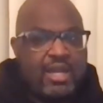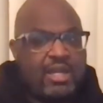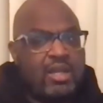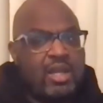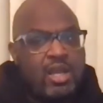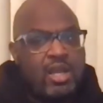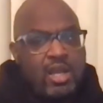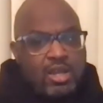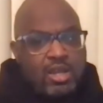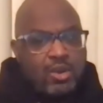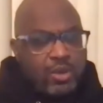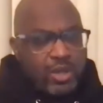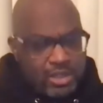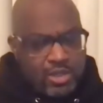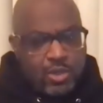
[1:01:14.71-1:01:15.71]
And, you know,
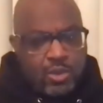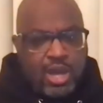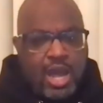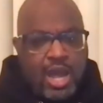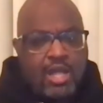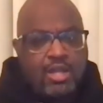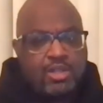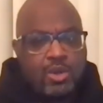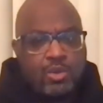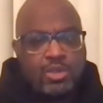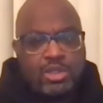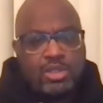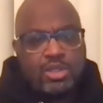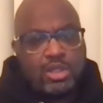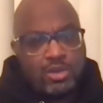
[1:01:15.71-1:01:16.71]
get to know college
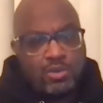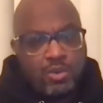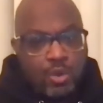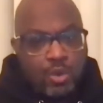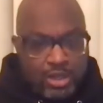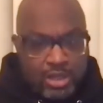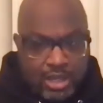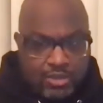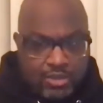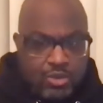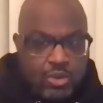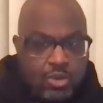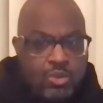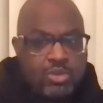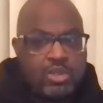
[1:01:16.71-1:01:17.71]
coaches and your Rolodex
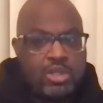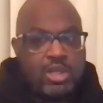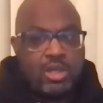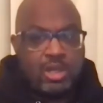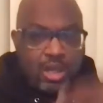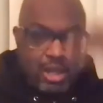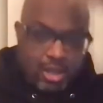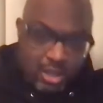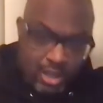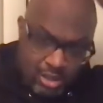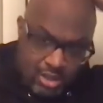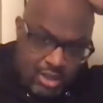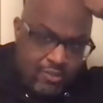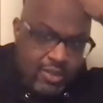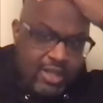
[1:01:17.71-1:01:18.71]
grows and, and, and
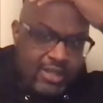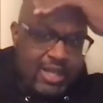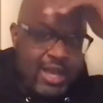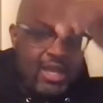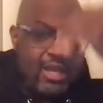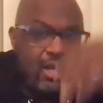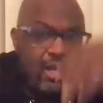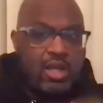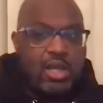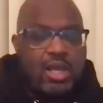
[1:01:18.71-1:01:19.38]
stuff like that.